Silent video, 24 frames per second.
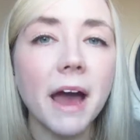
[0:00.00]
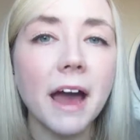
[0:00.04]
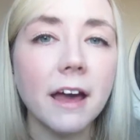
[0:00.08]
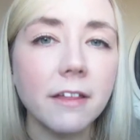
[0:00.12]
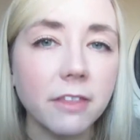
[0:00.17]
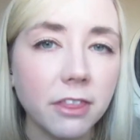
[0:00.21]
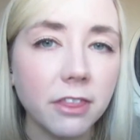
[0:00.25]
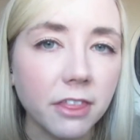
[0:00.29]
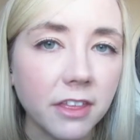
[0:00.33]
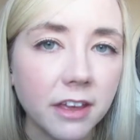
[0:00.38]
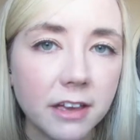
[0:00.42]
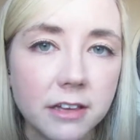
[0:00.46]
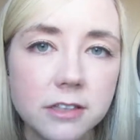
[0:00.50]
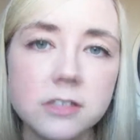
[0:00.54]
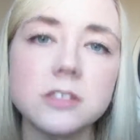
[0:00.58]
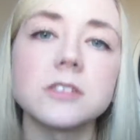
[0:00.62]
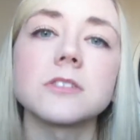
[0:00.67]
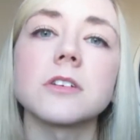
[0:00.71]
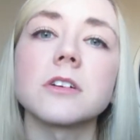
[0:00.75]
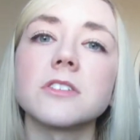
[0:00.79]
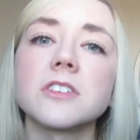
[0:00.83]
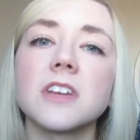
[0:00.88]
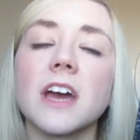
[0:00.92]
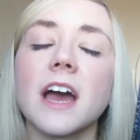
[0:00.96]
bad things
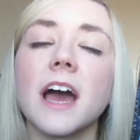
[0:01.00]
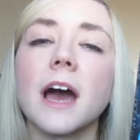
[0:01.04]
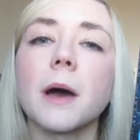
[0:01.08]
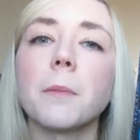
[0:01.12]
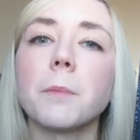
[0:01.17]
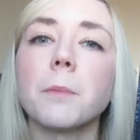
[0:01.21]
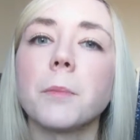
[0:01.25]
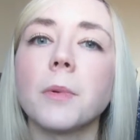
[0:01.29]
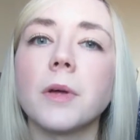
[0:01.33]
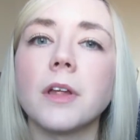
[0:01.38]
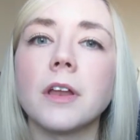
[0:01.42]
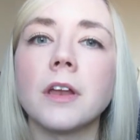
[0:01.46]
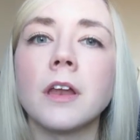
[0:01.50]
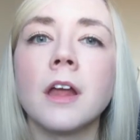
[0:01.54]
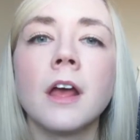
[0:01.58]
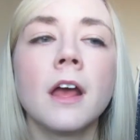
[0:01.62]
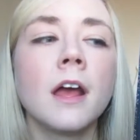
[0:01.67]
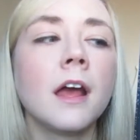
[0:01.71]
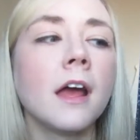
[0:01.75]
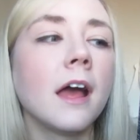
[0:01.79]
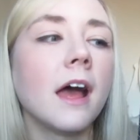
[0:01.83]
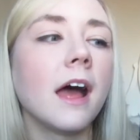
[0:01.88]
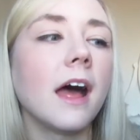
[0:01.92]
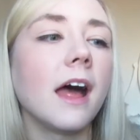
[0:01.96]
start to happen
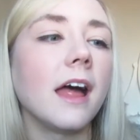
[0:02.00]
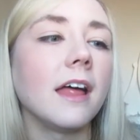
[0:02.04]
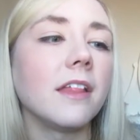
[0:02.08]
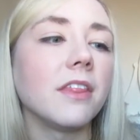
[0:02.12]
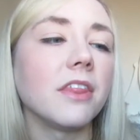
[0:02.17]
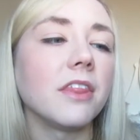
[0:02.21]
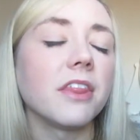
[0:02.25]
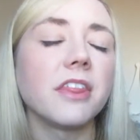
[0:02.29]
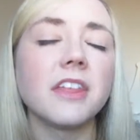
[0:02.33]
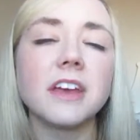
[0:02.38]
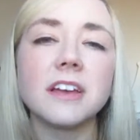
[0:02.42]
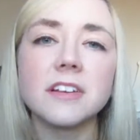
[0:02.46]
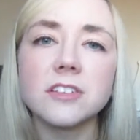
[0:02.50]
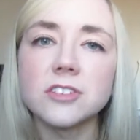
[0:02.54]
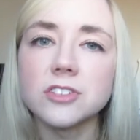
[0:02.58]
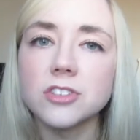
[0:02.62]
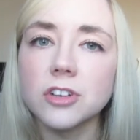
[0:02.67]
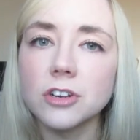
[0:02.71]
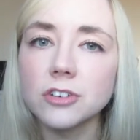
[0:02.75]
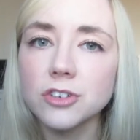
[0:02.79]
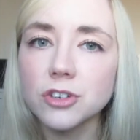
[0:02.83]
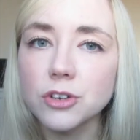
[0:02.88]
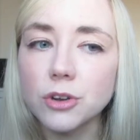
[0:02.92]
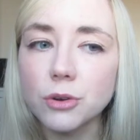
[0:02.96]
and things
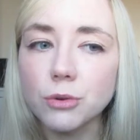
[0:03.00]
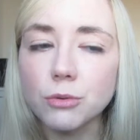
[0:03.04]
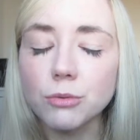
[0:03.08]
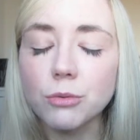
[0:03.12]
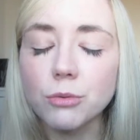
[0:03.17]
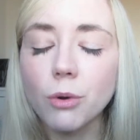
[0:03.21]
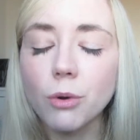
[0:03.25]
start to go